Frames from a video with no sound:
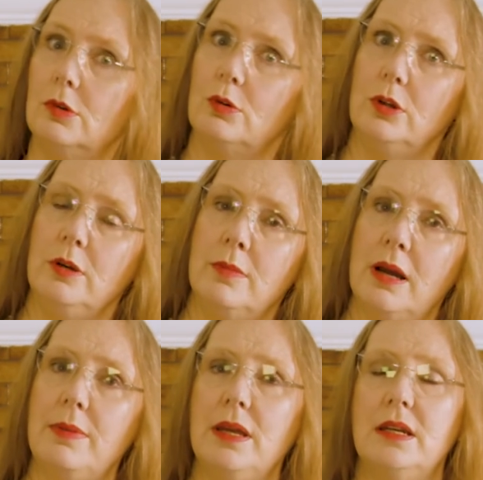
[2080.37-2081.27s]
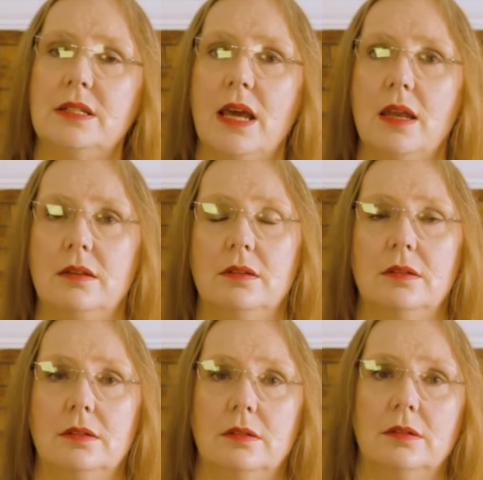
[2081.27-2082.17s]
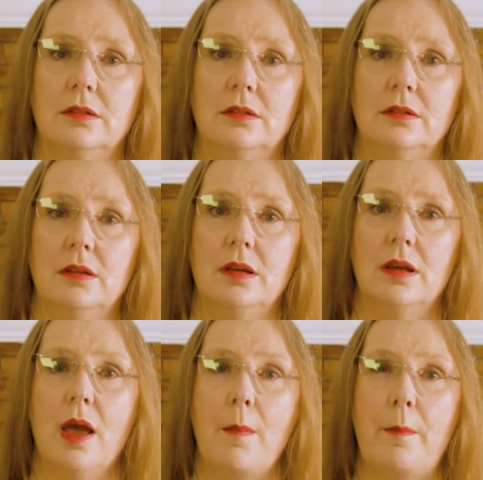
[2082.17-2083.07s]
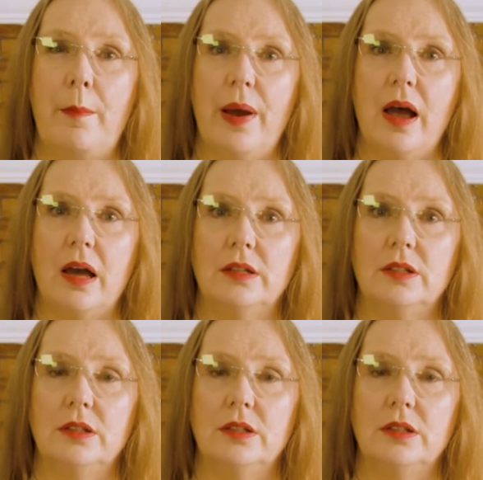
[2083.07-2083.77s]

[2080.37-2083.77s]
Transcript: or you might be in a tent. But